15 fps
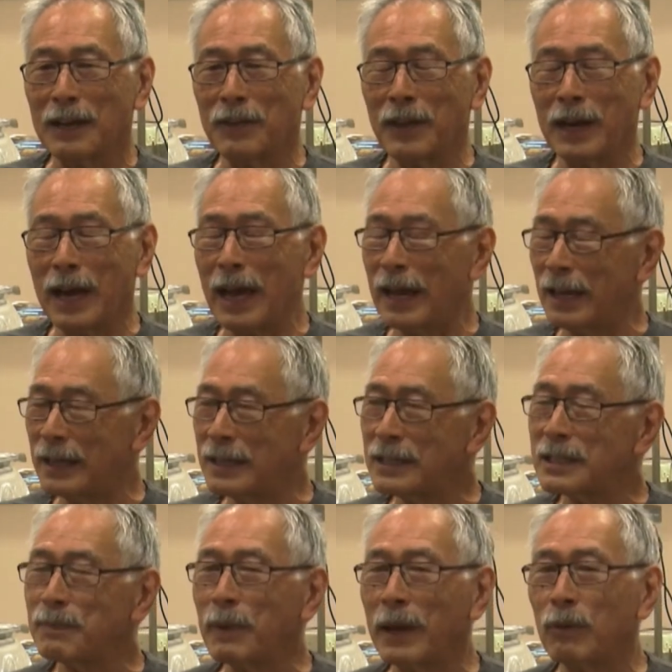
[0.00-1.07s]
than I had
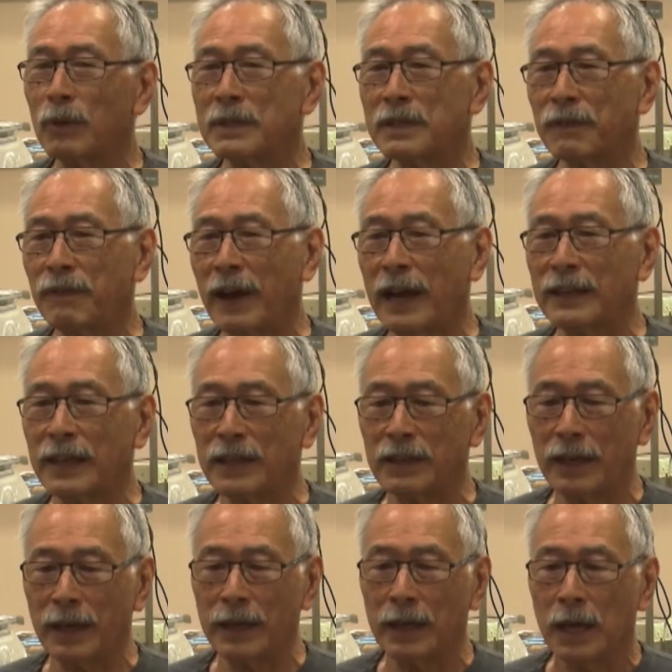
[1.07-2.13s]
anticipated was the fact that
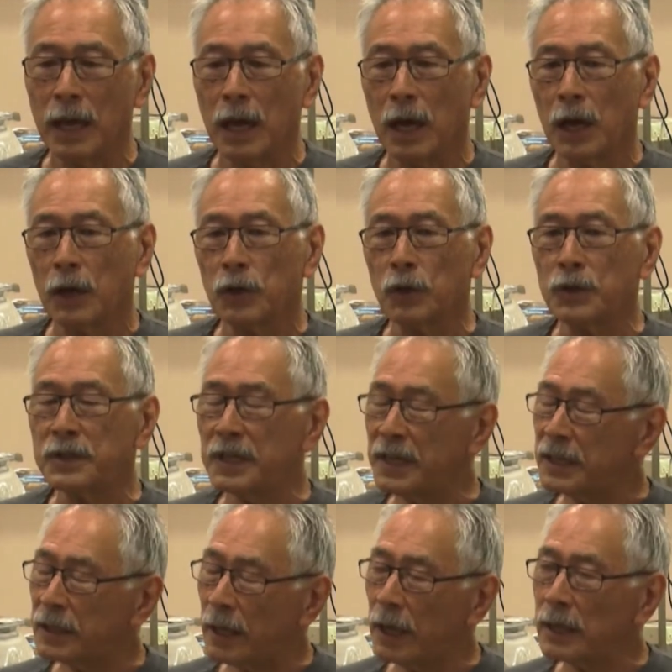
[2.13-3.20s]
then you
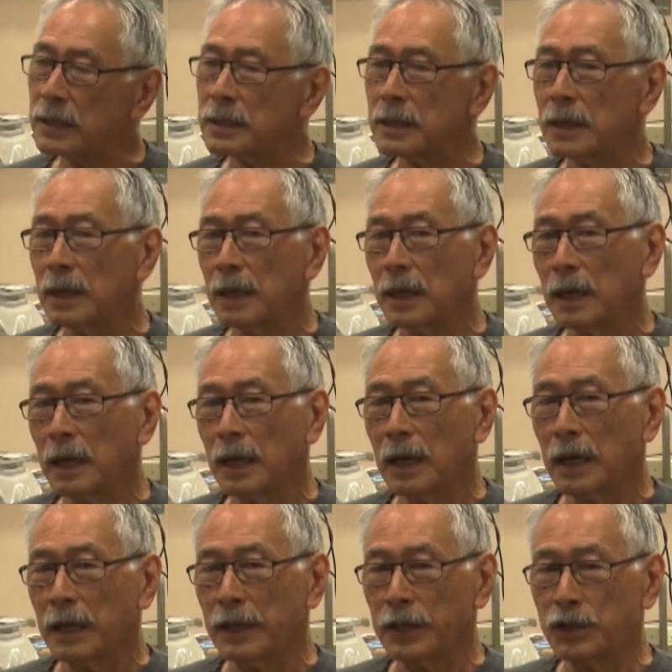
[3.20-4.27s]
see things
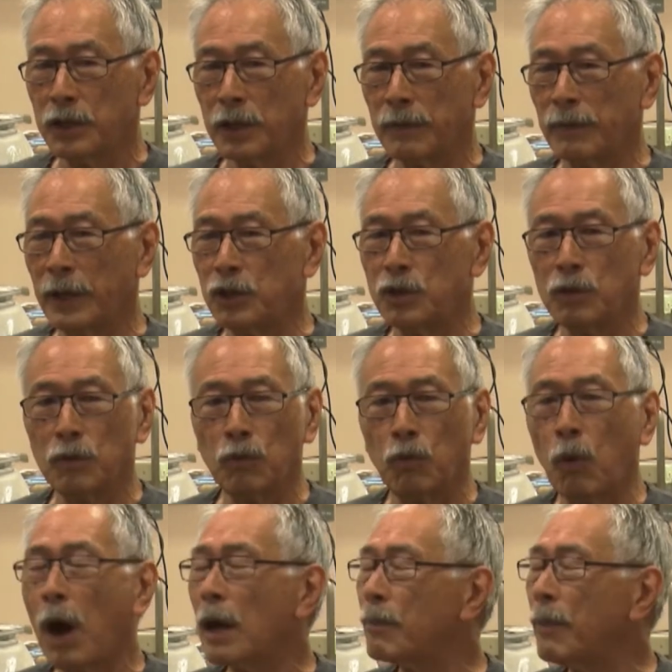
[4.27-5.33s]
that you
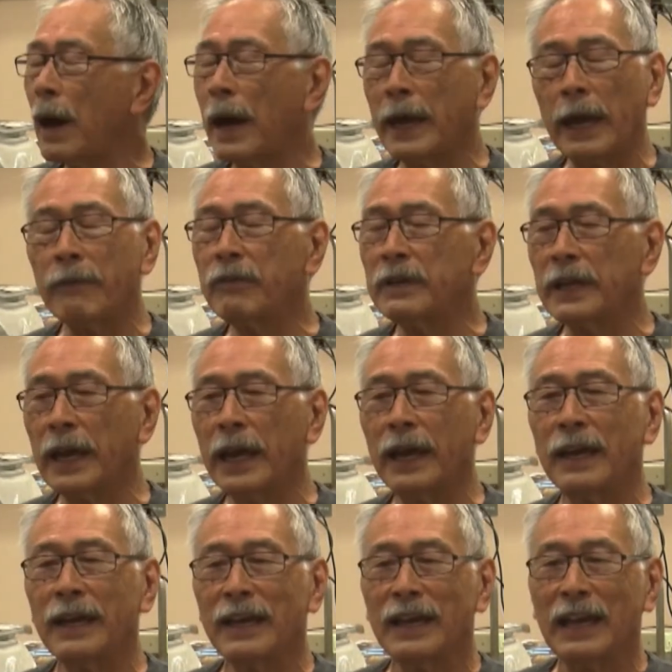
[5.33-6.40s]
walk by every
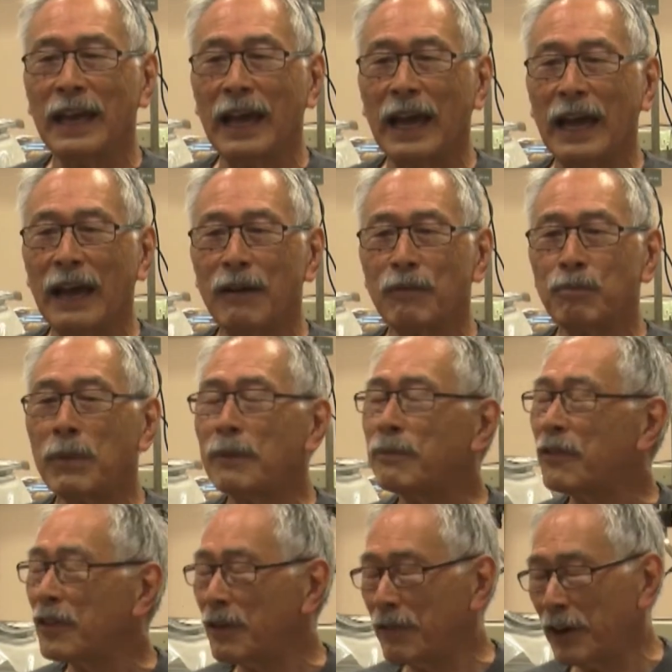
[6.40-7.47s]
day,
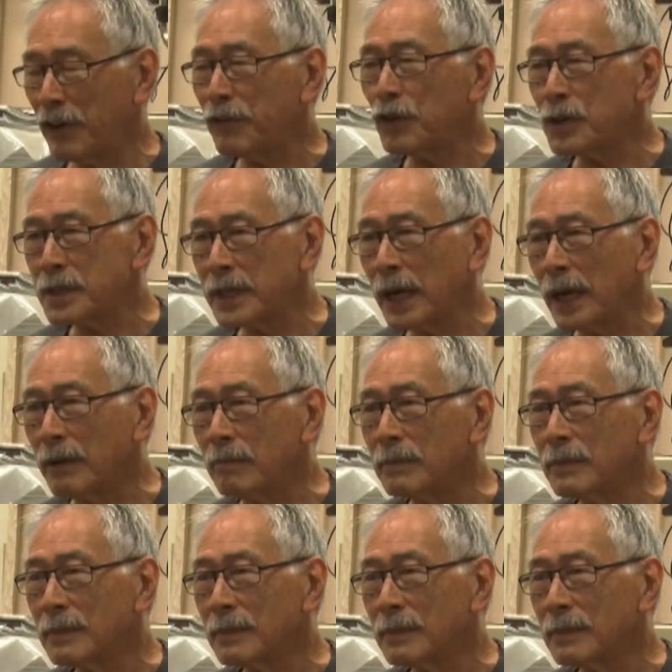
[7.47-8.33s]
but for the very first time,